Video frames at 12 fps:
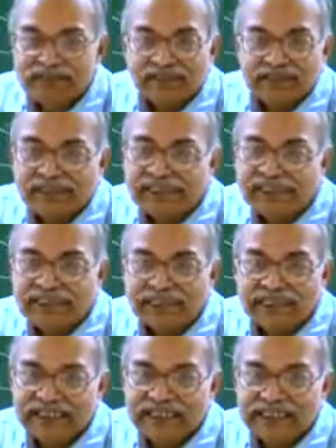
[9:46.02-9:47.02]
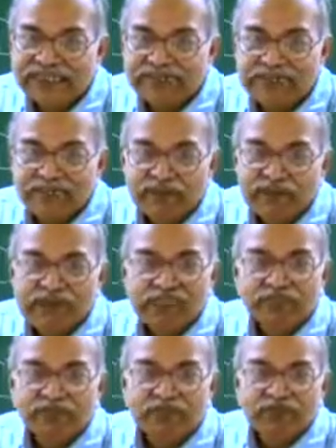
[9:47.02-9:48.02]
the intensity will
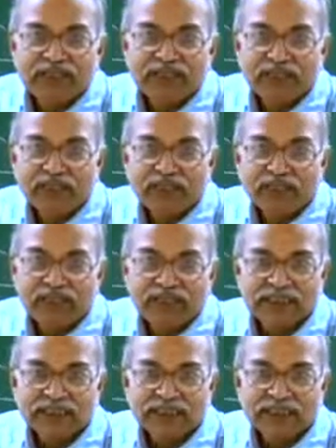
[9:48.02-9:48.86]
be much lower.